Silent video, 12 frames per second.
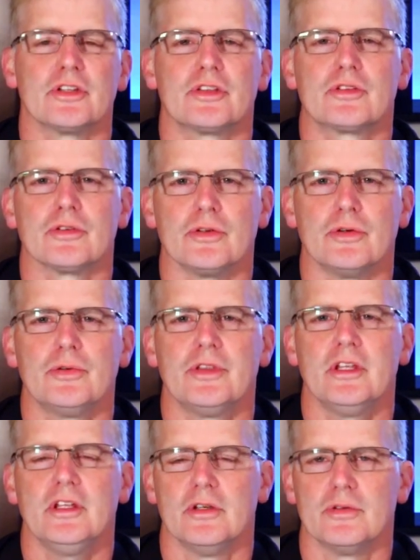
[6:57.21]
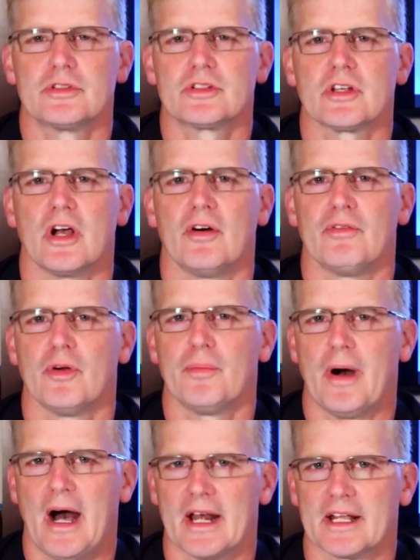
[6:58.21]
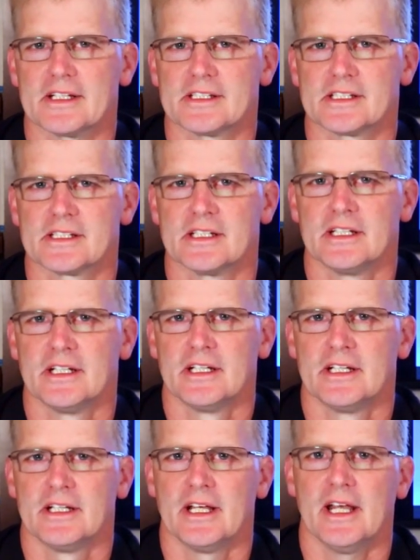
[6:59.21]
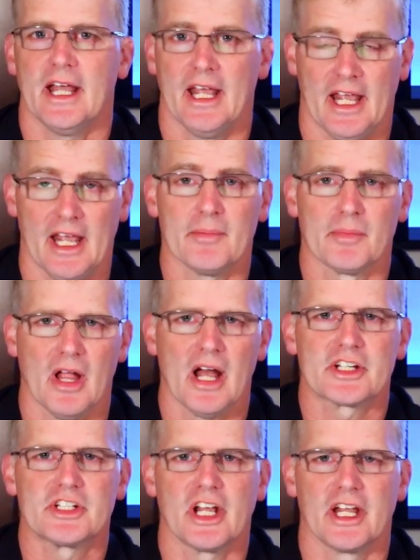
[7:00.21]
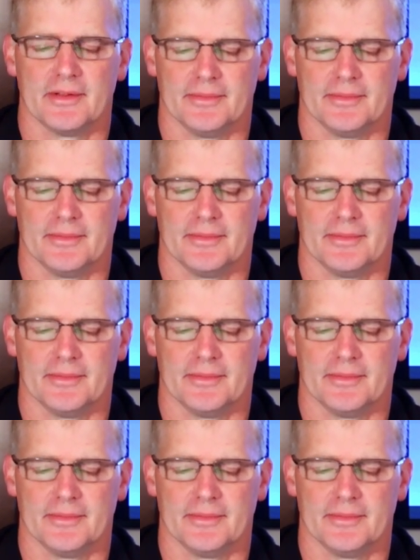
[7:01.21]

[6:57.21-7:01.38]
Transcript: through the use of robotics and blockchain.